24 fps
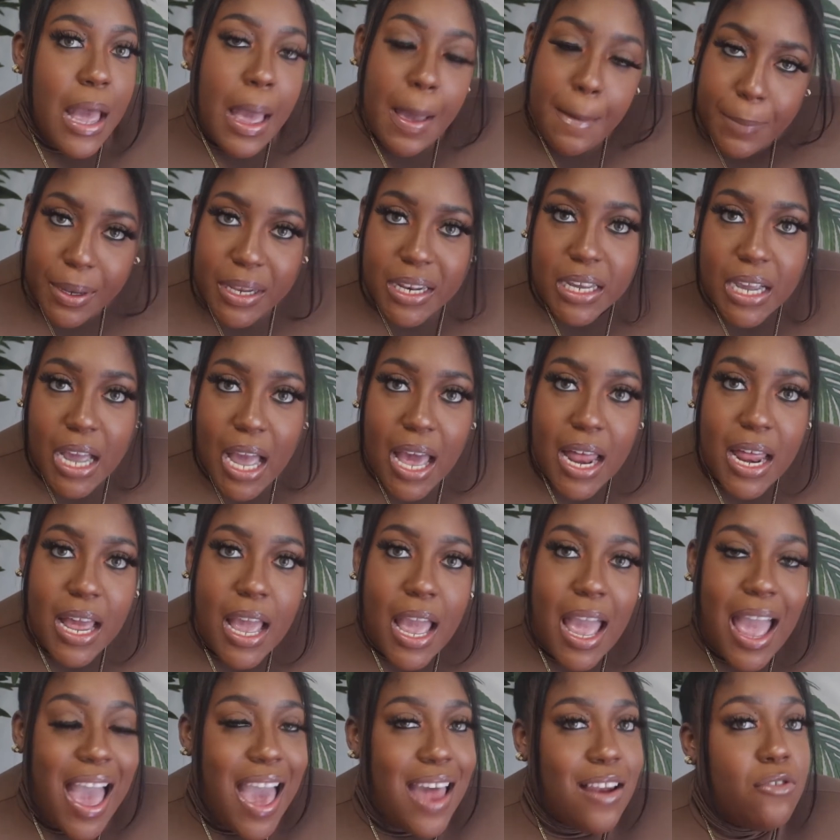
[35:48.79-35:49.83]
But it
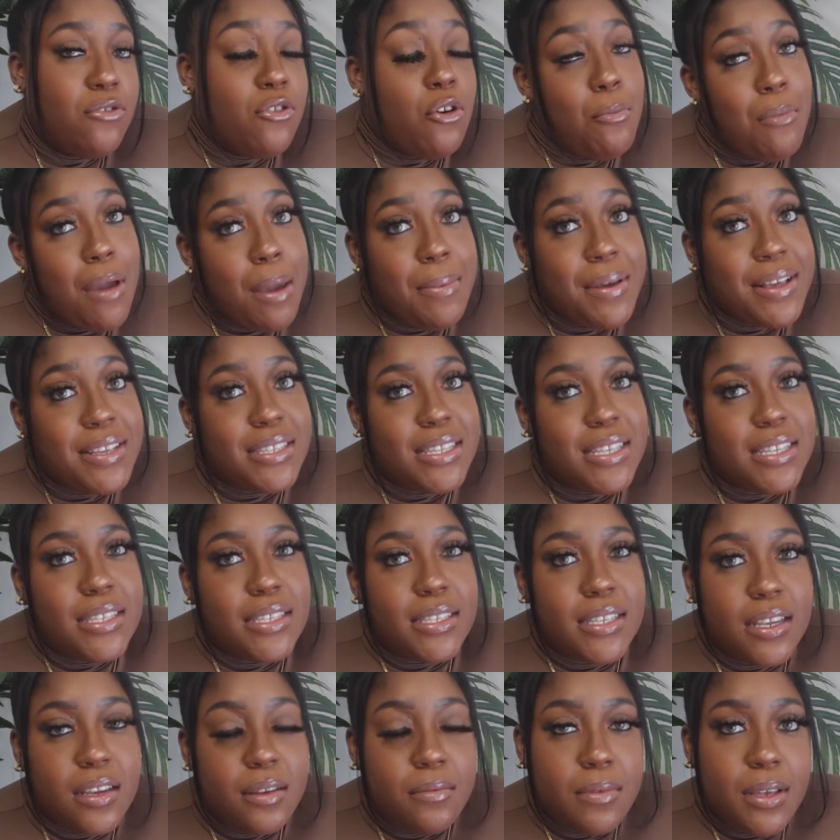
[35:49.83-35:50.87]
I don't know, maybe it's the
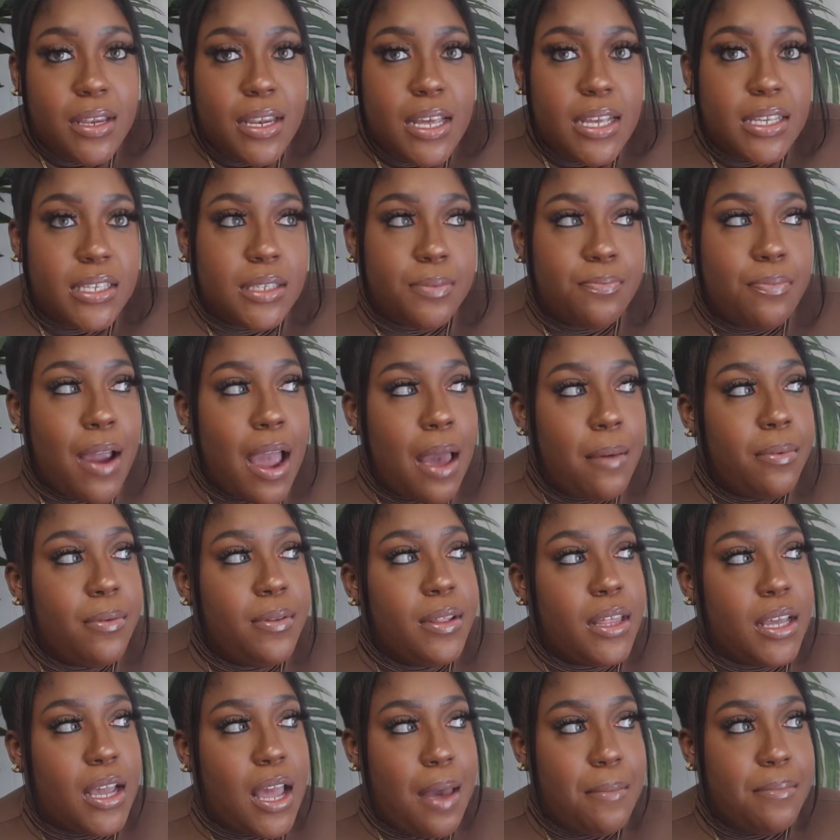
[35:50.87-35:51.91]
cinnamon. It's probably
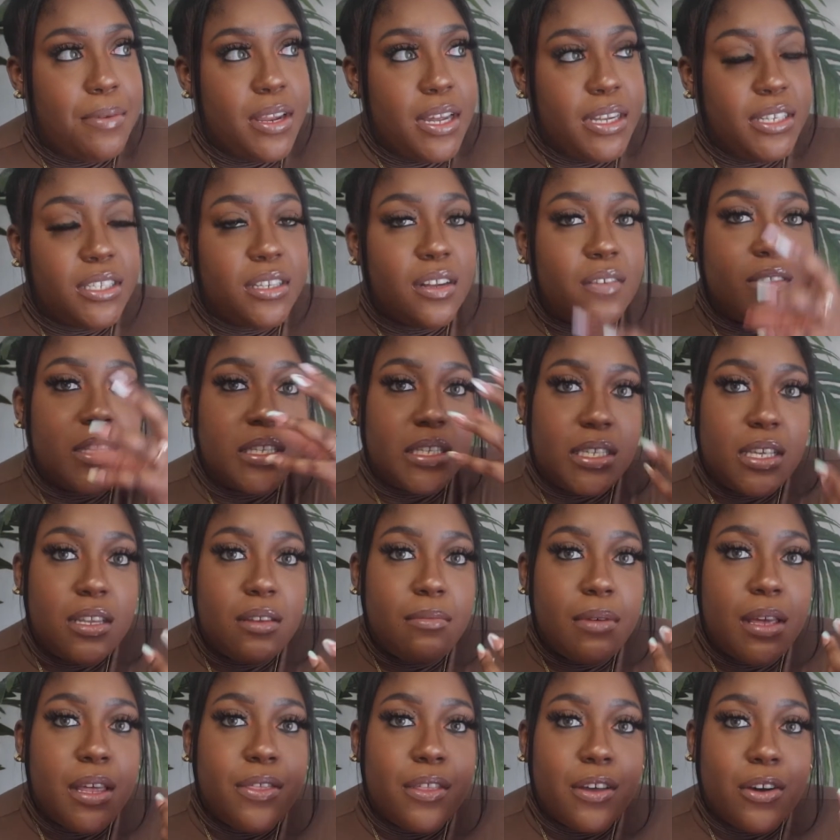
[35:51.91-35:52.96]
the combination of the
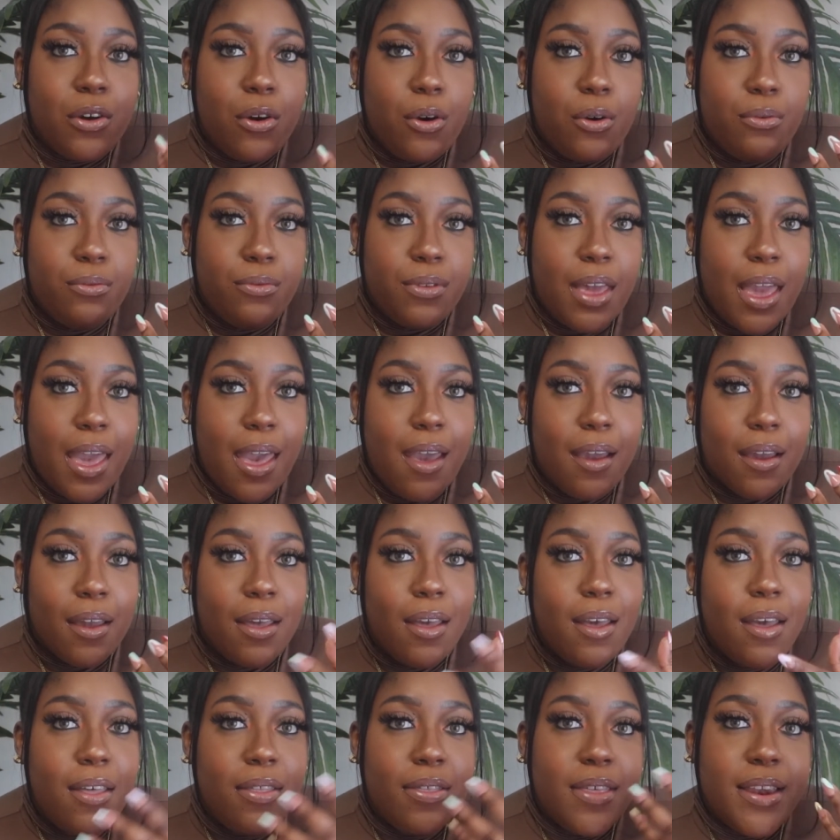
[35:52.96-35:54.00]
cinnamon and the cognac
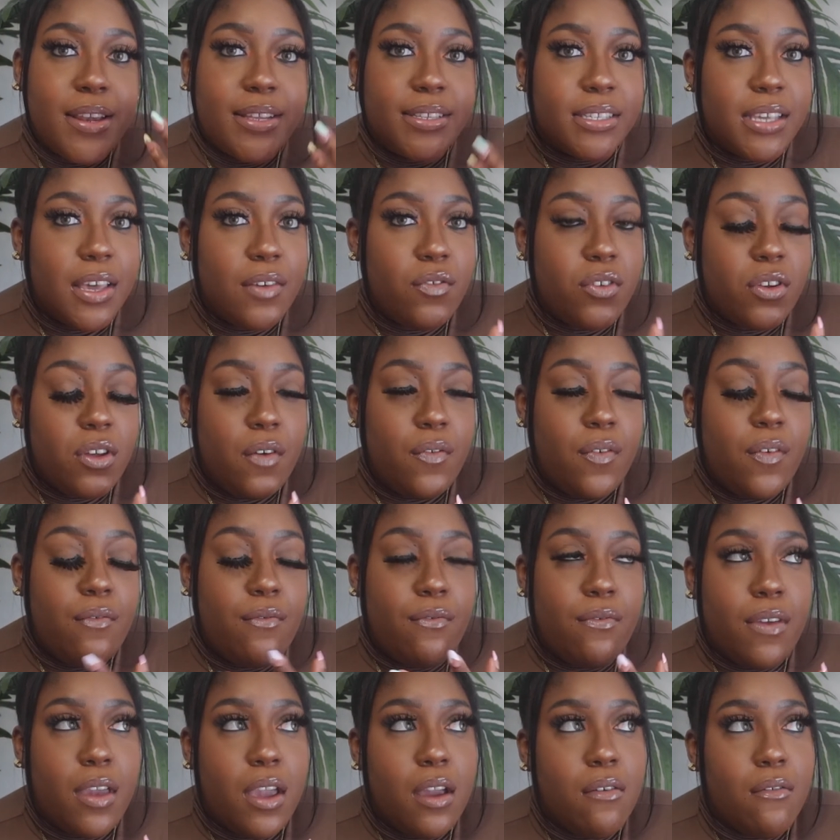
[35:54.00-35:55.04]
that is giving off a
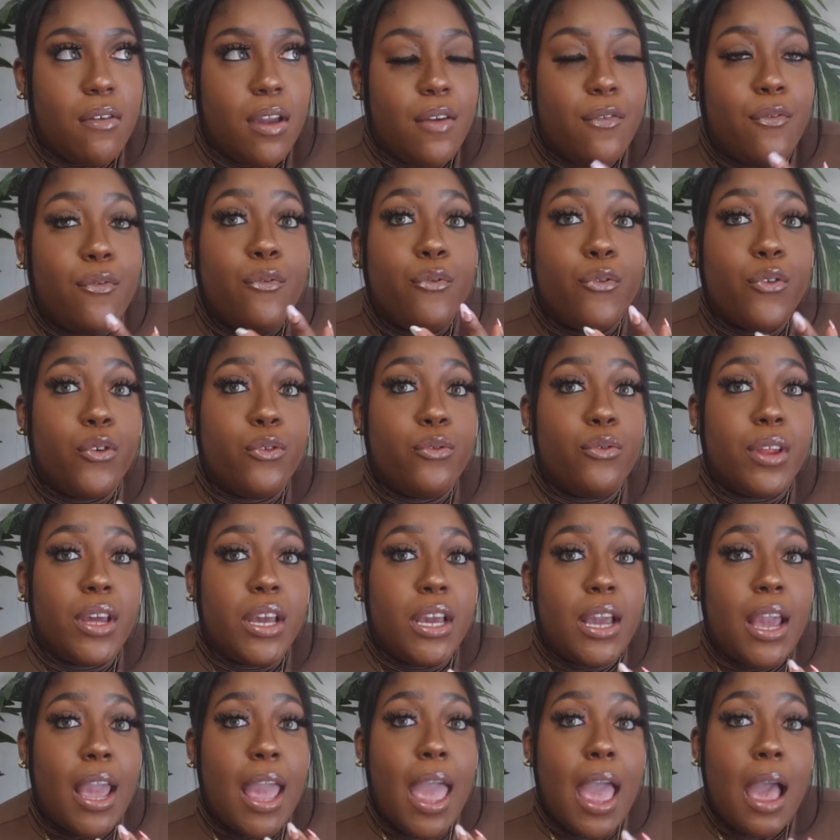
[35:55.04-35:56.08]
very
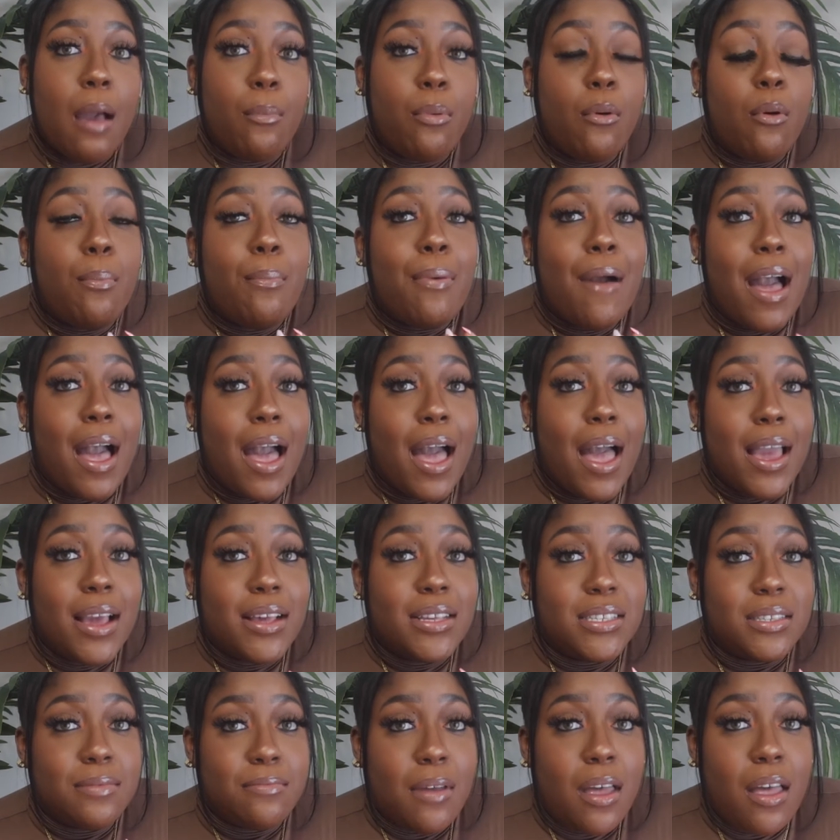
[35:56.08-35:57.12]
fruity apple pie
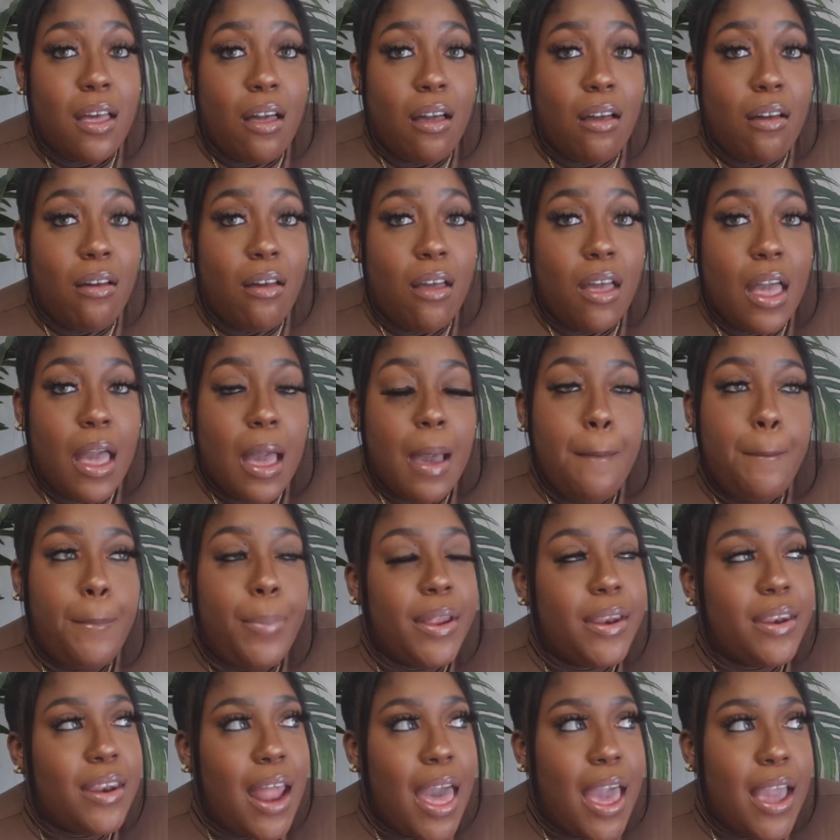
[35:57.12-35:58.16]
smell.
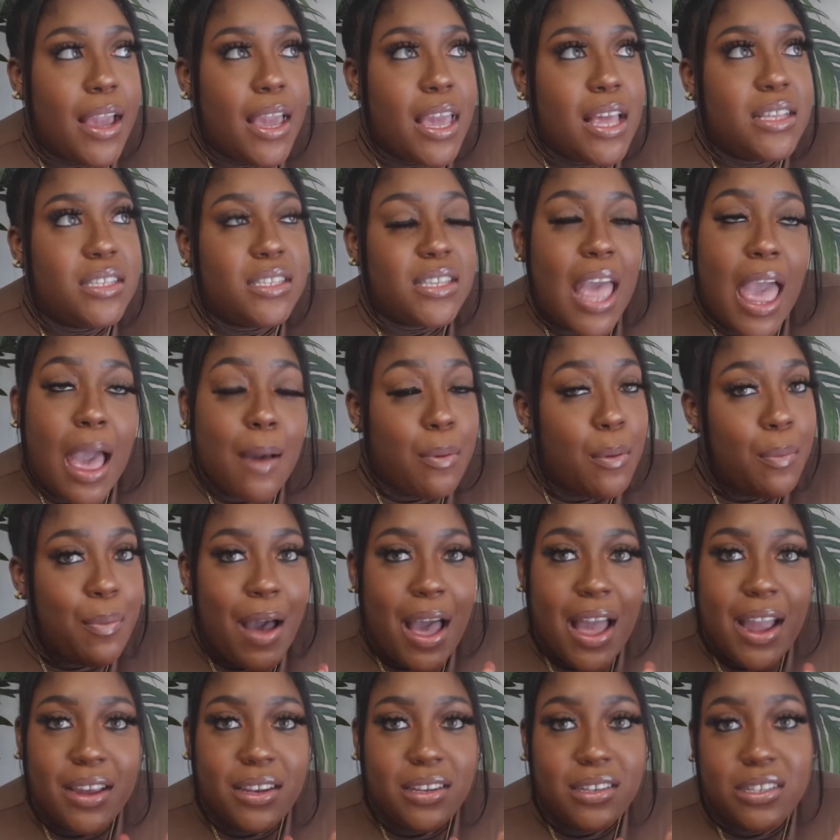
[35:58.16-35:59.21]
But like, it's apple
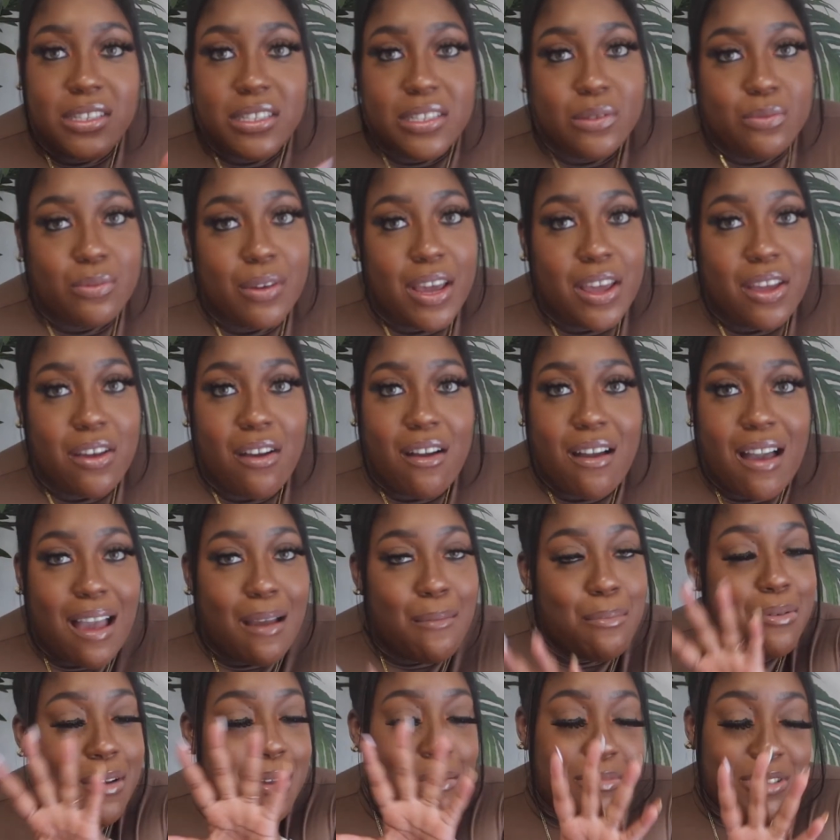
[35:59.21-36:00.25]
pie in a good way, y'all. I
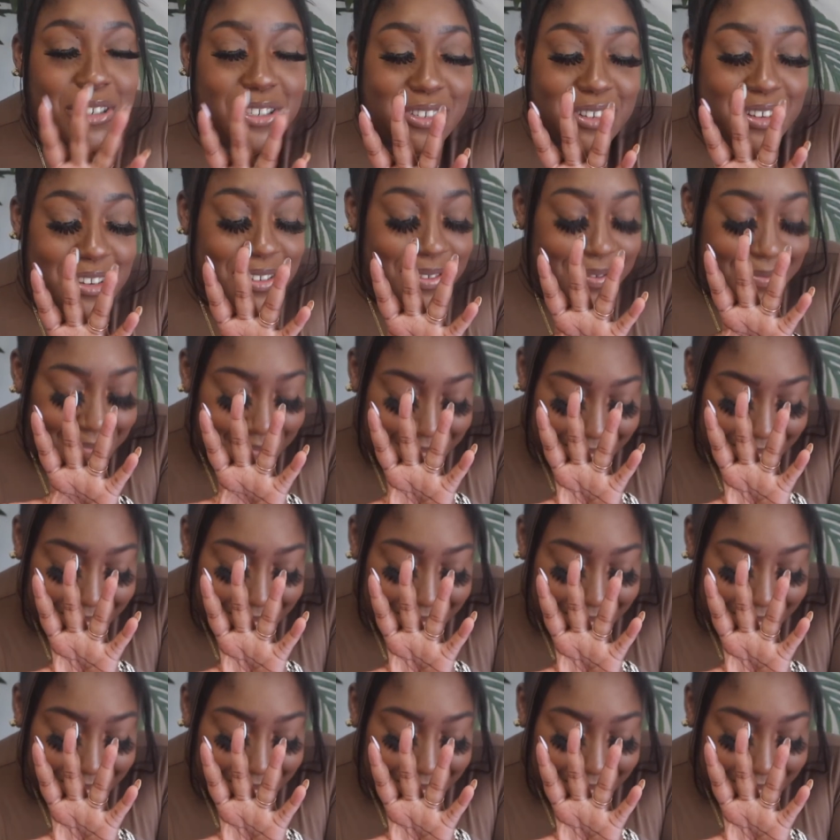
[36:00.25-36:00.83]
promise y'all.